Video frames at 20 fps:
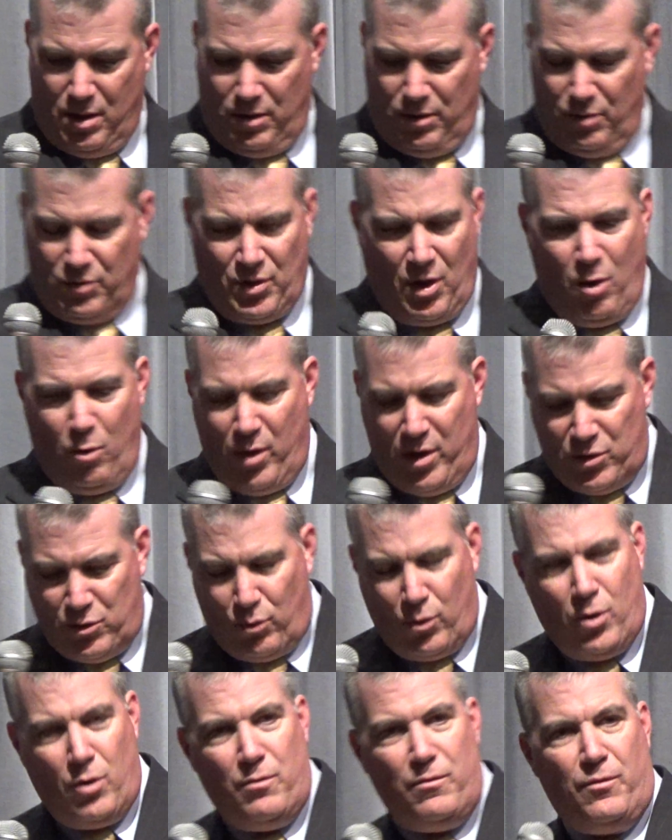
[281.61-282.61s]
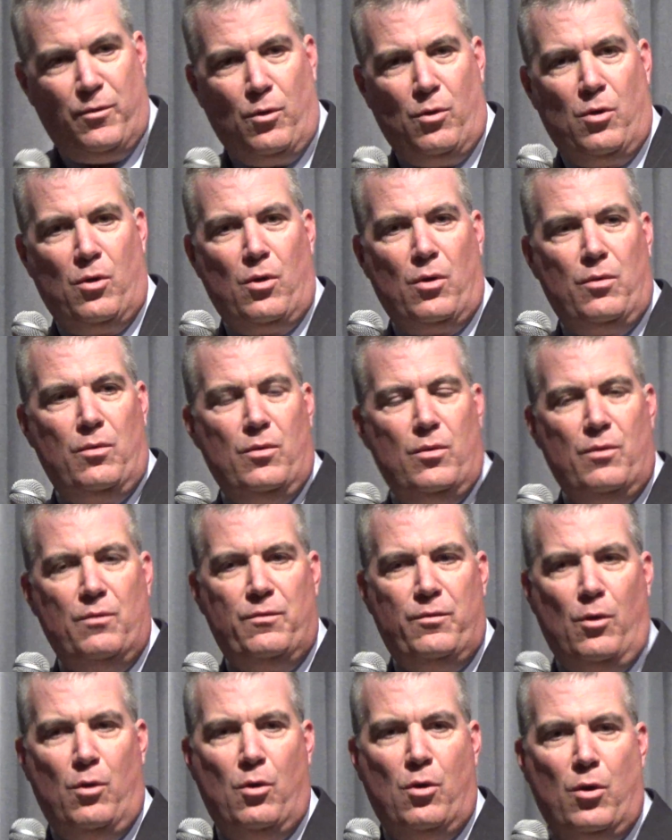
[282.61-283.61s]
There's always room
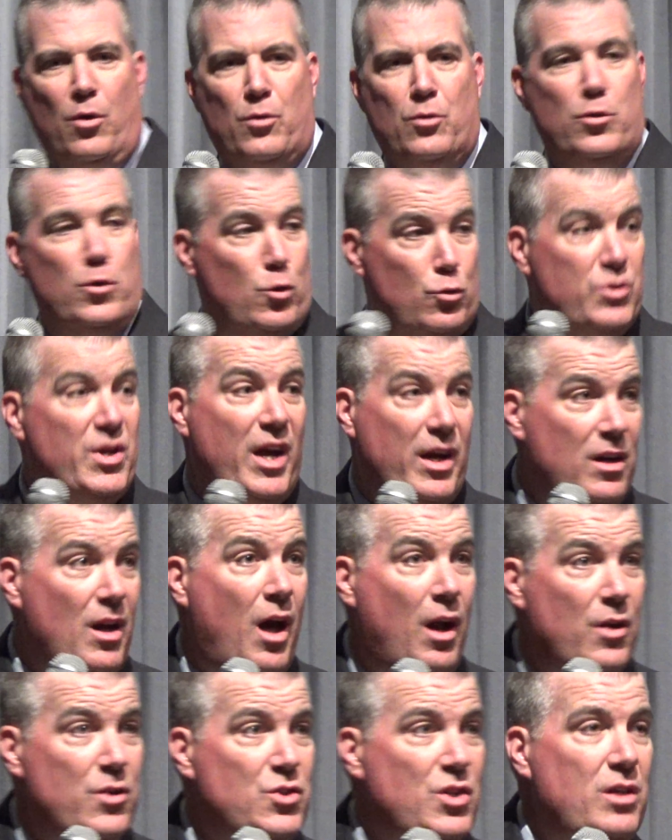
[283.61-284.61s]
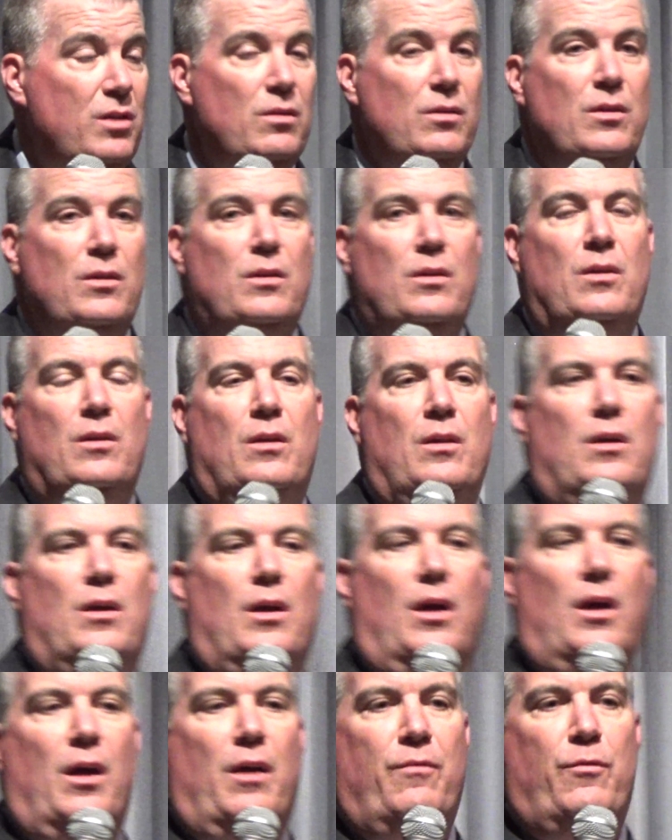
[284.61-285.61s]
for new technology,
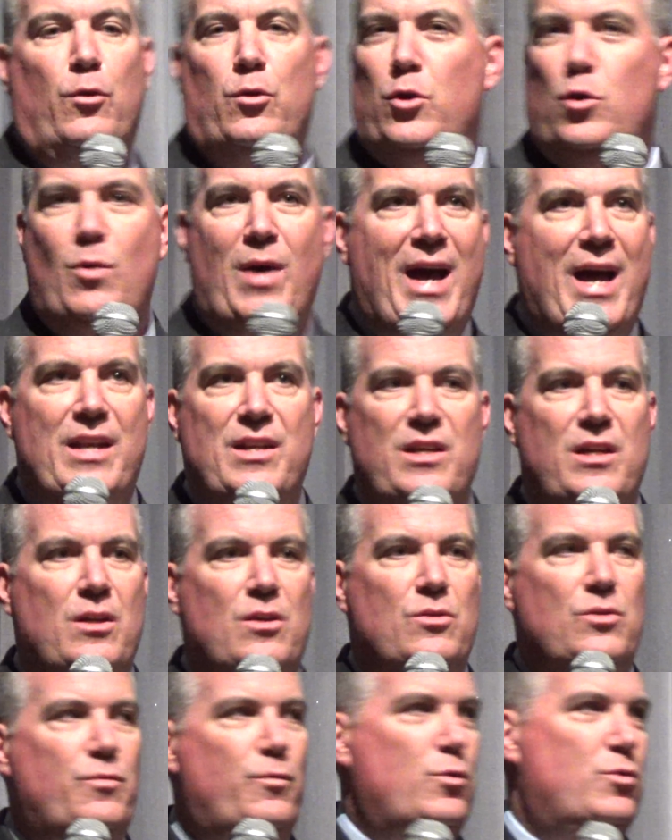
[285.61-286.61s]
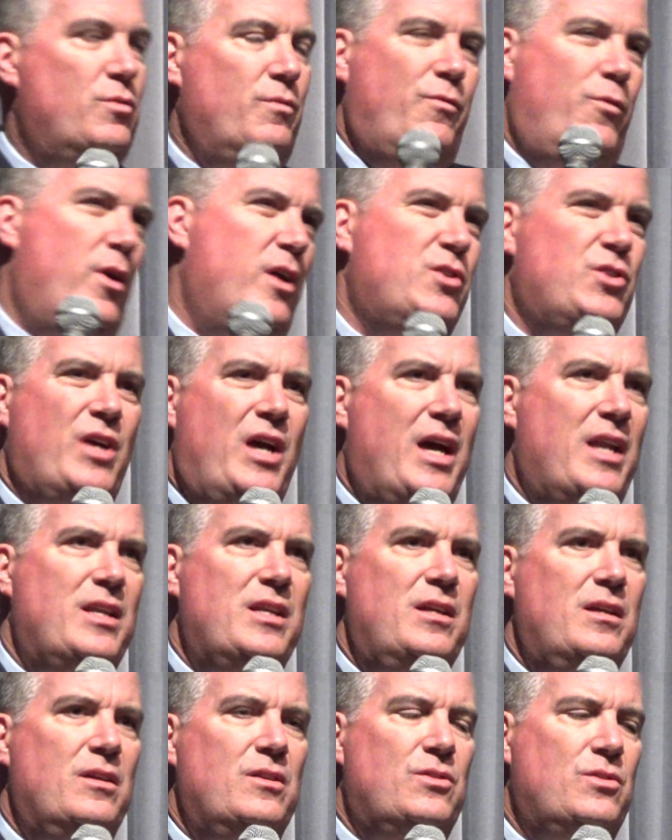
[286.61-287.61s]
for new ideas, for some fresh
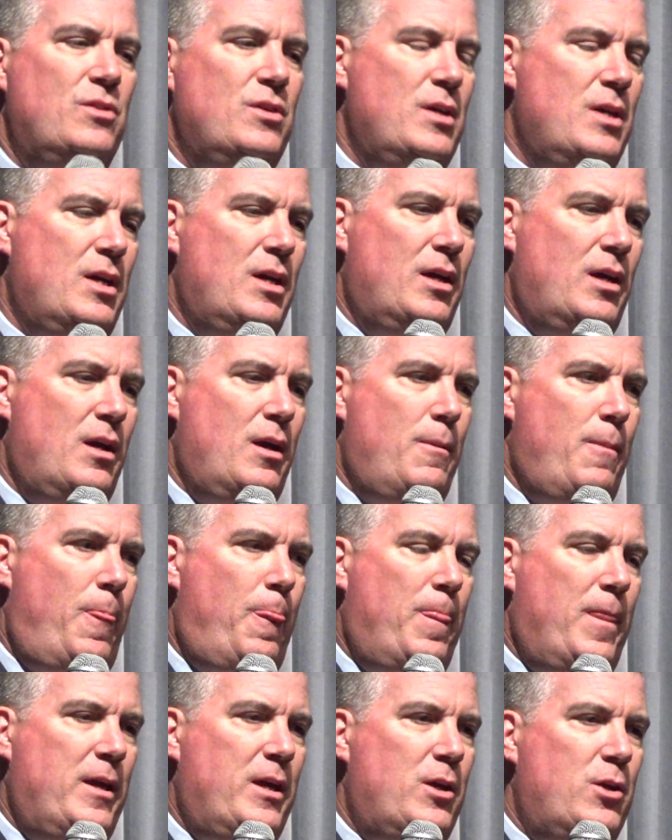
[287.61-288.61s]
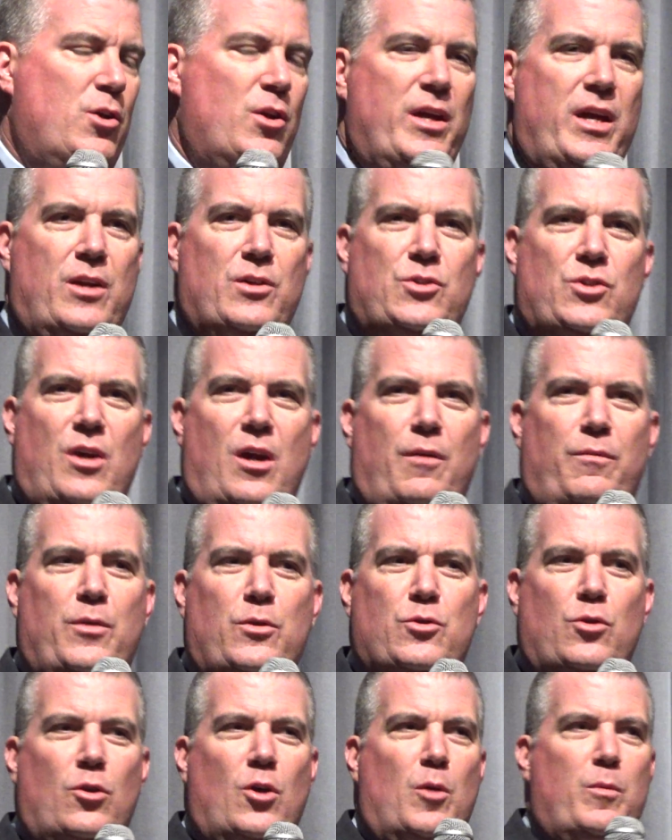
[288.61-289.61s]
ideas. You need a sheriff that
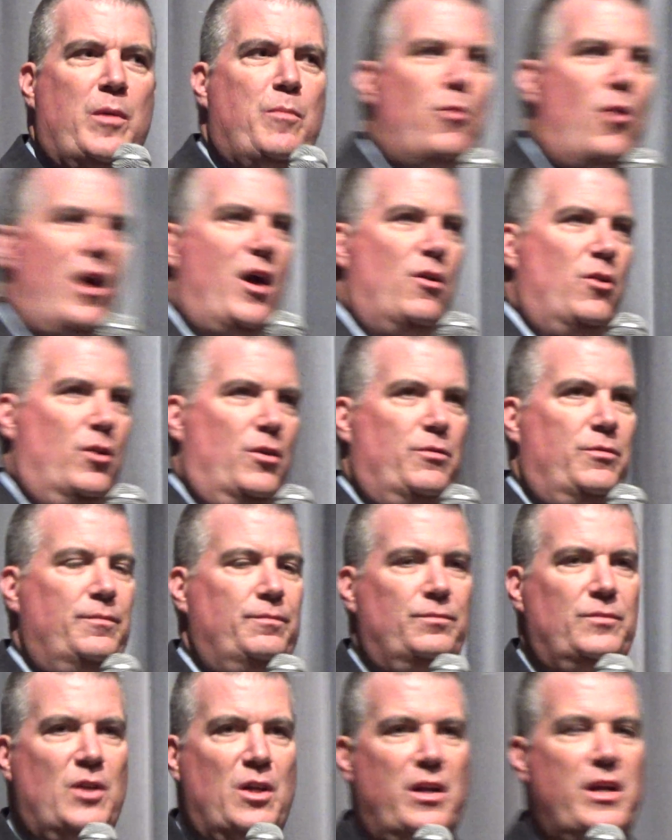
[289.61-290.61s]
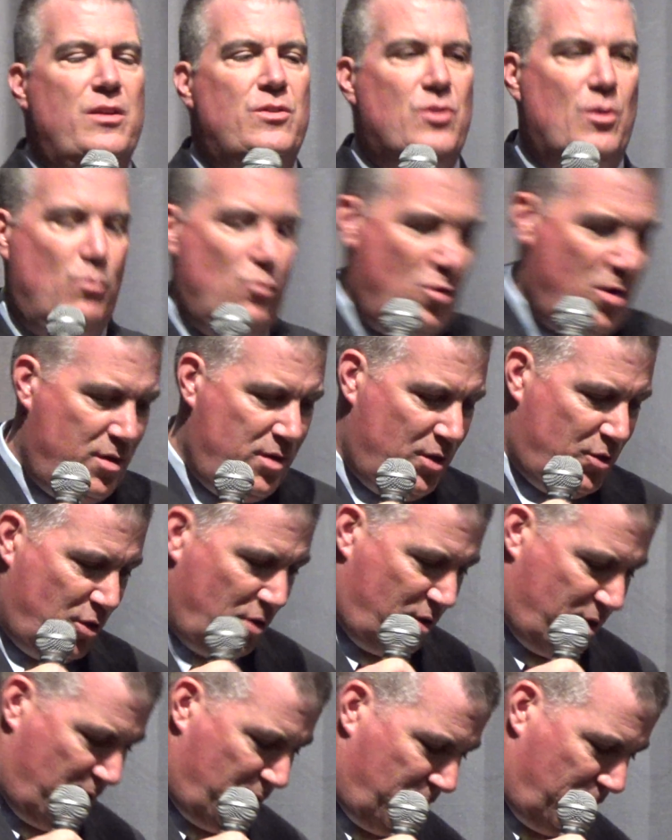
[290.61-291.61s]
you're going to be proud of. You need someone that you
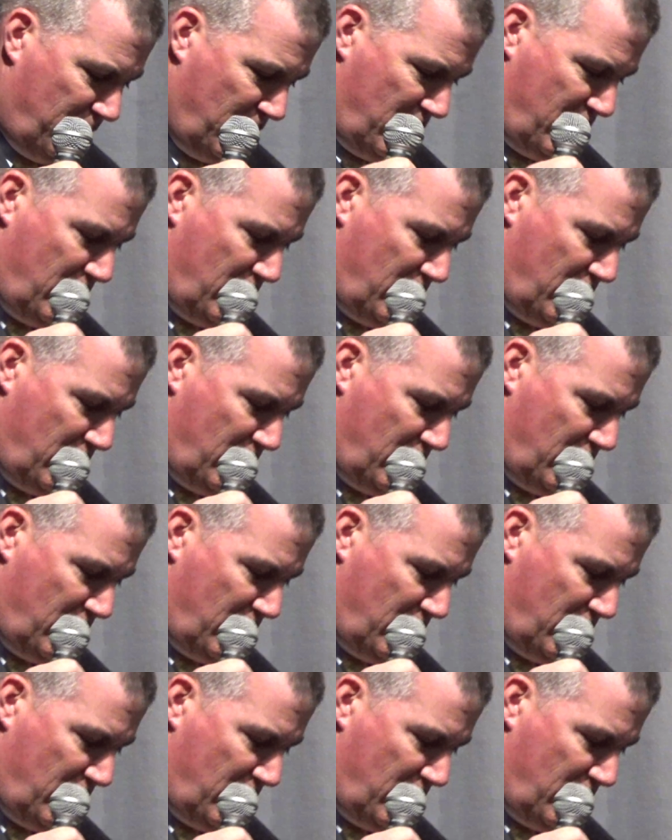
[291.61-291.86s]
can